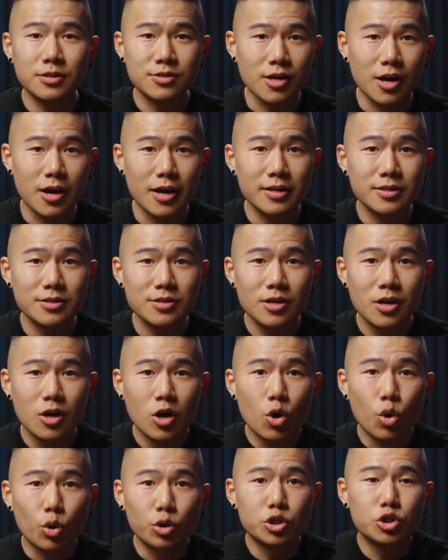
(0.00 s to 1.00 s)
designs,
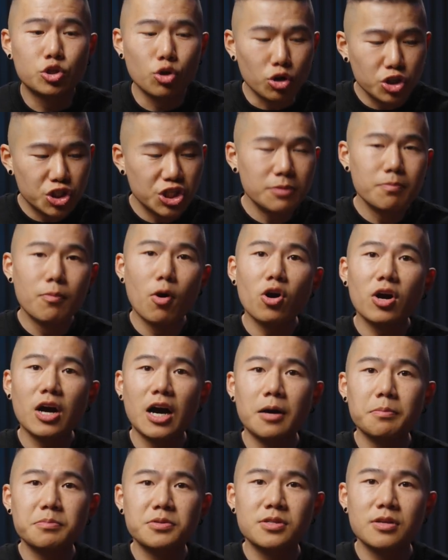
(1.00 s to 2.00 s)
or dodgy
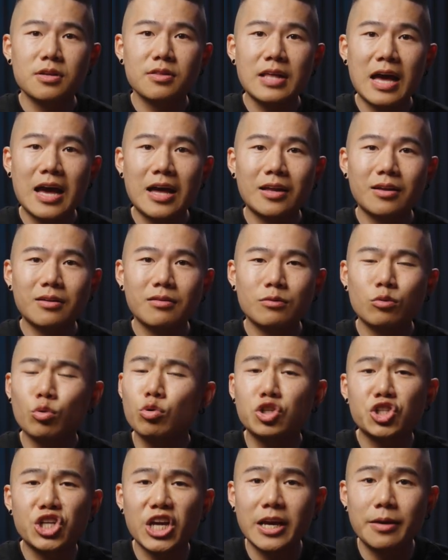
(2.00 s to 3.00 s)
mockups that
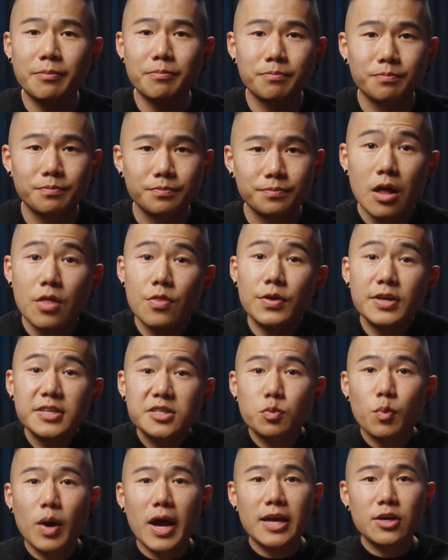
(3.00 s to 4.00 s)
look cheap.
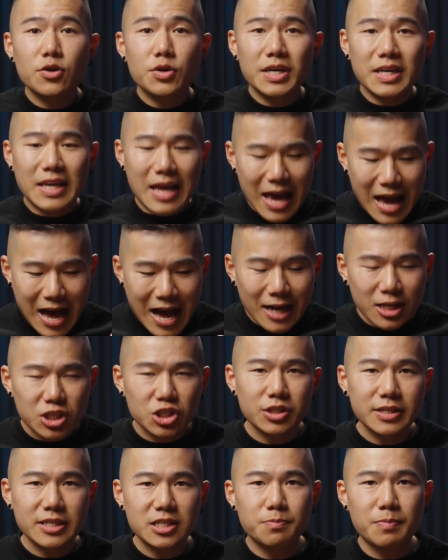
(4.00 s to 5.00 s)
This way, you can
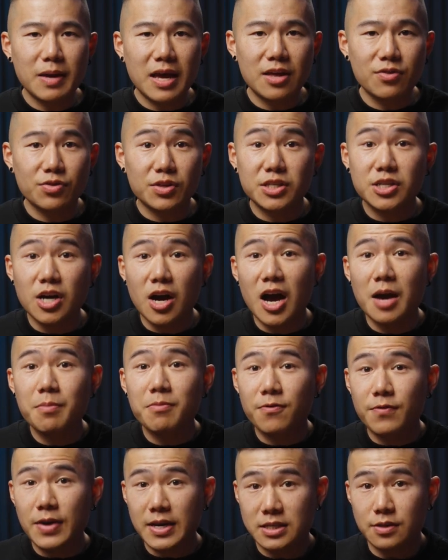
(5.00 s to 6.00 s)
actually spend the time
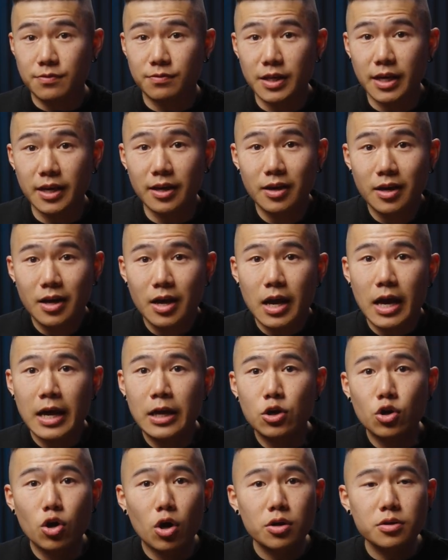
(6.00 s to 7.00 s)
effectively
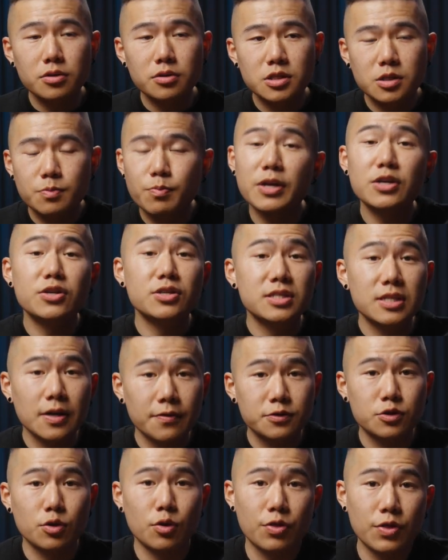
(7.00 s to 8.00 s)
and not spread
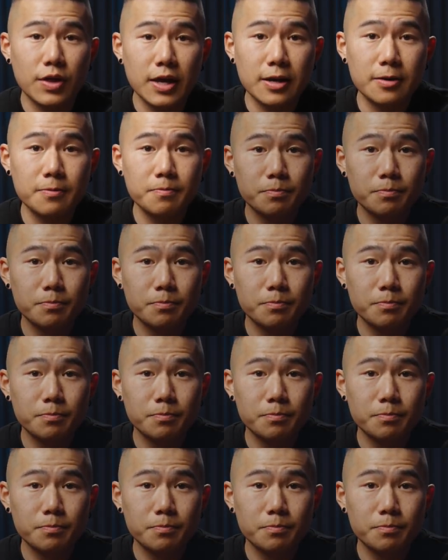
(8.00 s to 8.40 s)
yourself too thin.